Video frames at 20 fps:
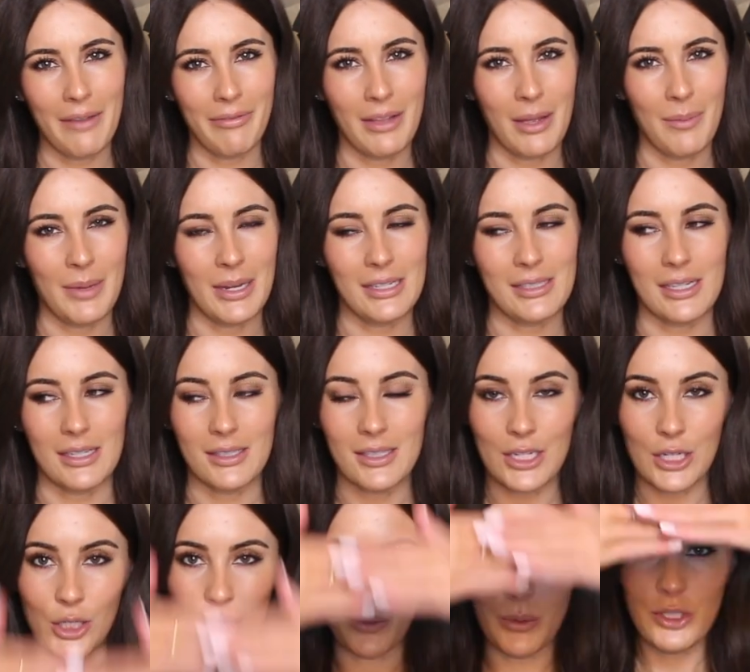If that makes sense.
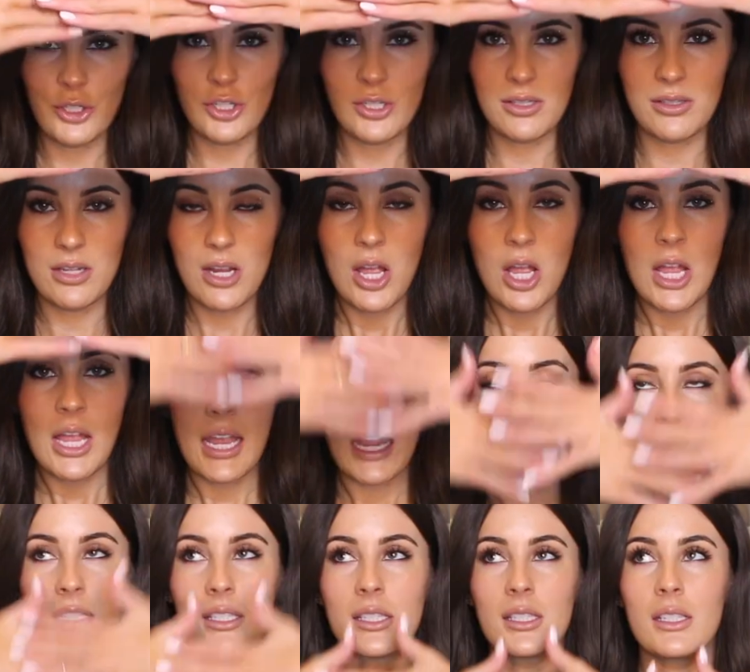Like, you know, it's just,
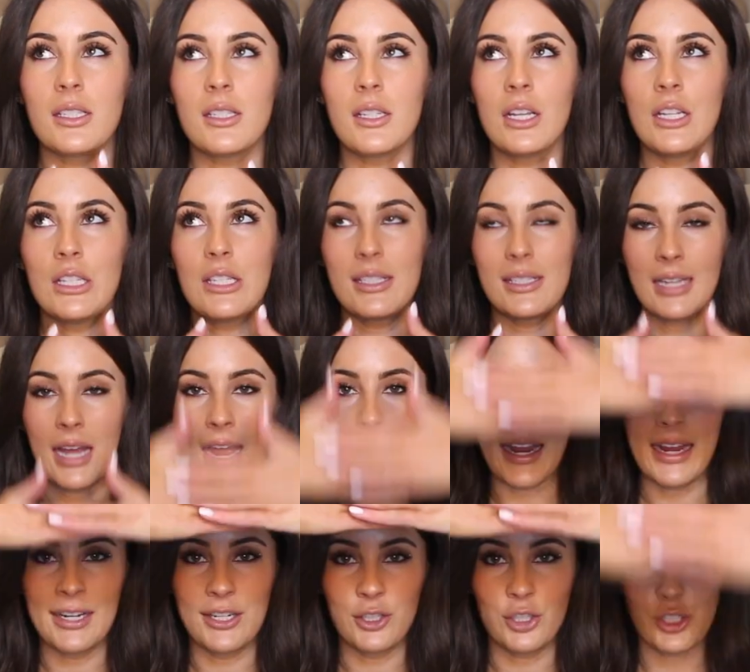it's
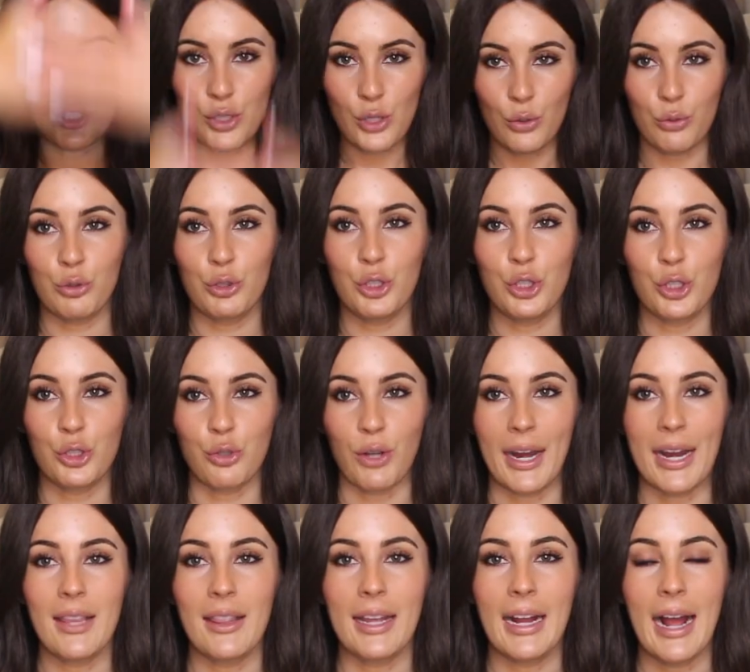tight and it just goes
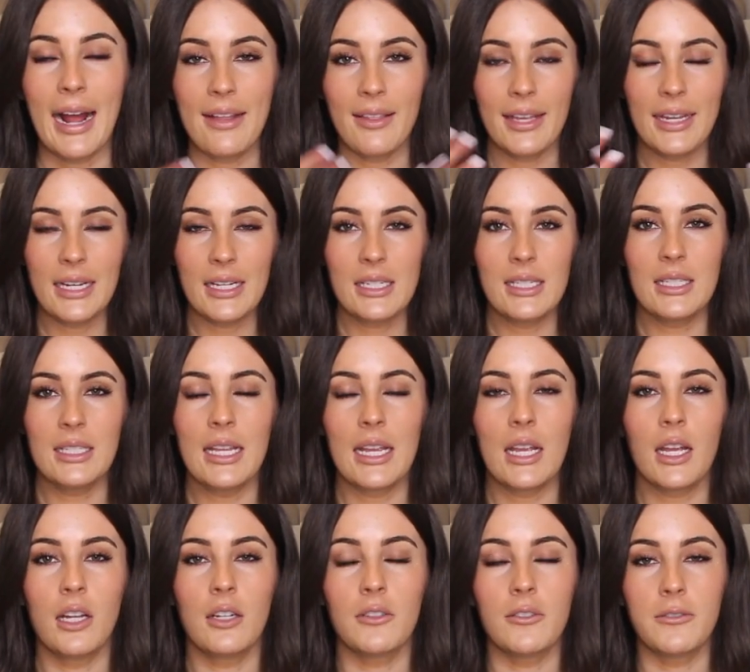straight. Like, I like it to
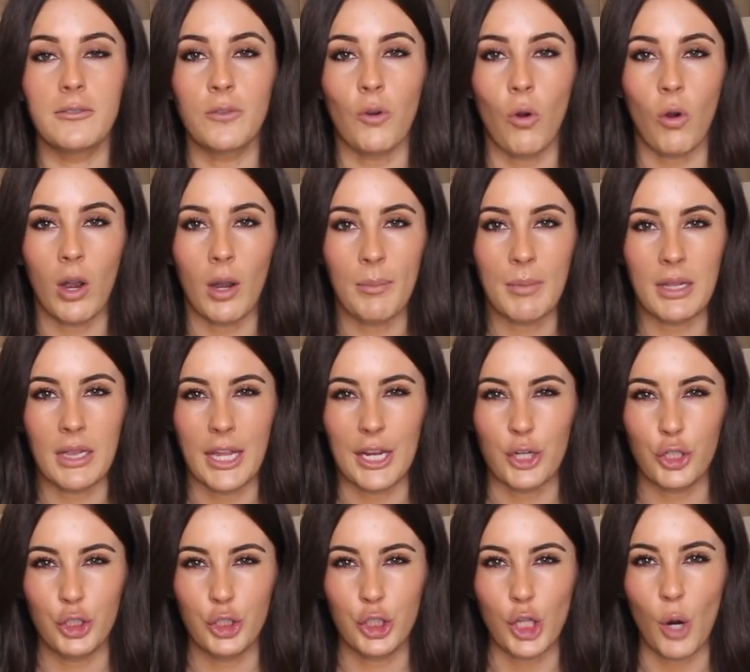like conform and like
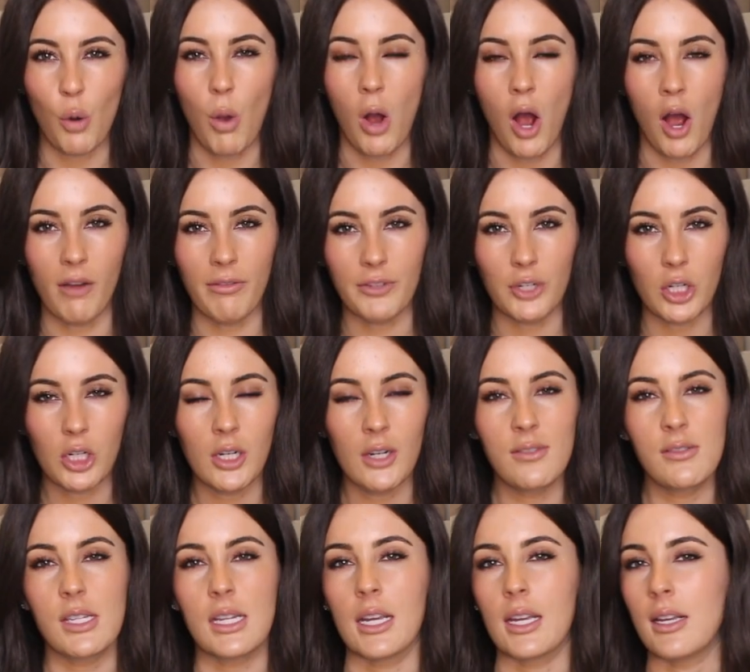show off your
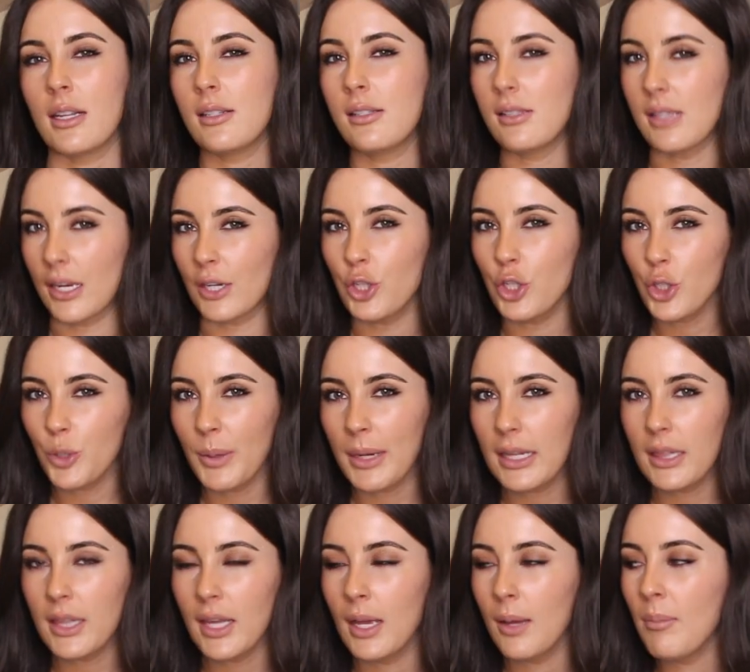curves, like
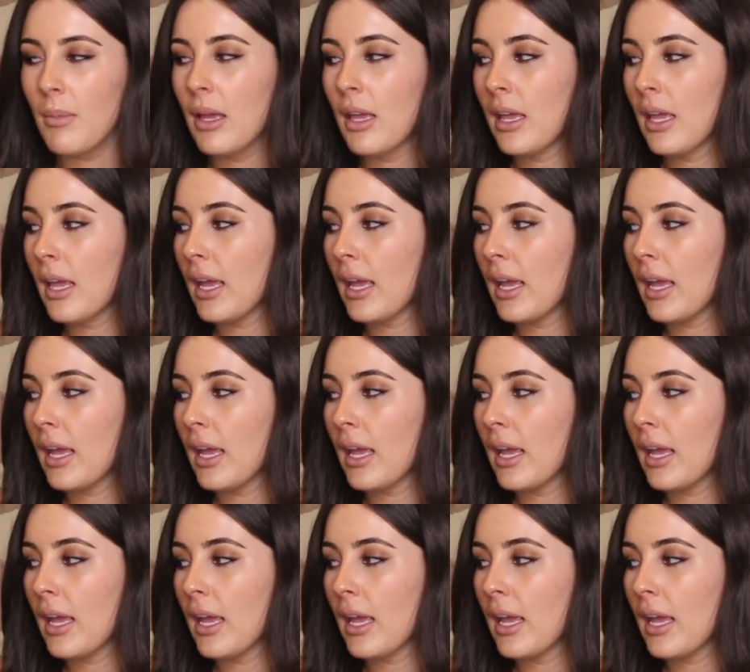accentuate them.